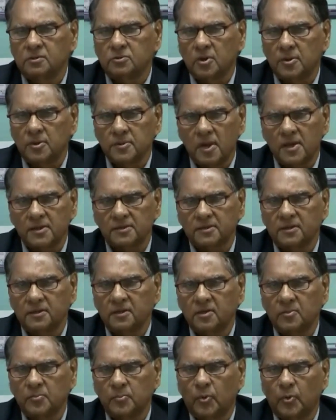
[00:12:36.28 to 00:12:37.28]
So I
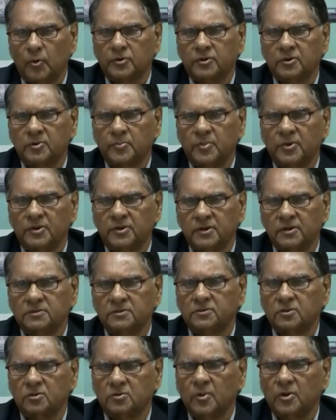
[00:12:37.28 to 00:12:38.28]
think import
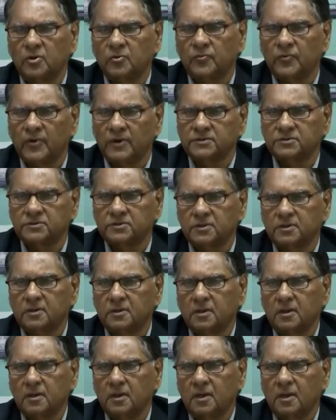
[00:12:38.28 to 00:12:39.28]
dependence on
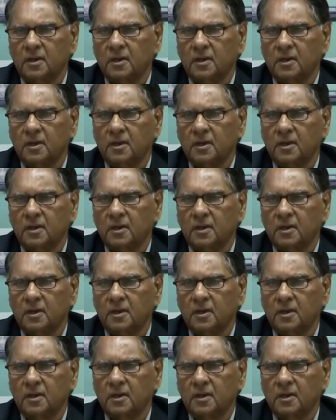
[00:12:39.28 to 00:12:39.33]
manufacturing